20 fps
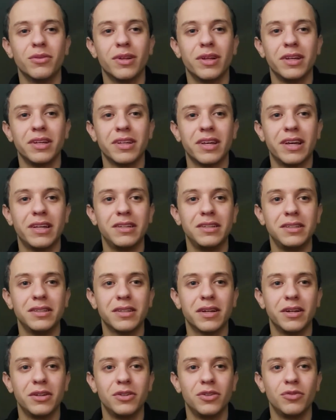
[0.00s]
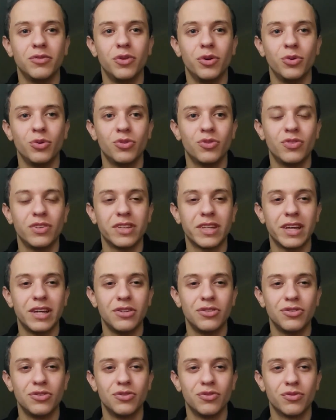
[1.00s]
like any kind of notification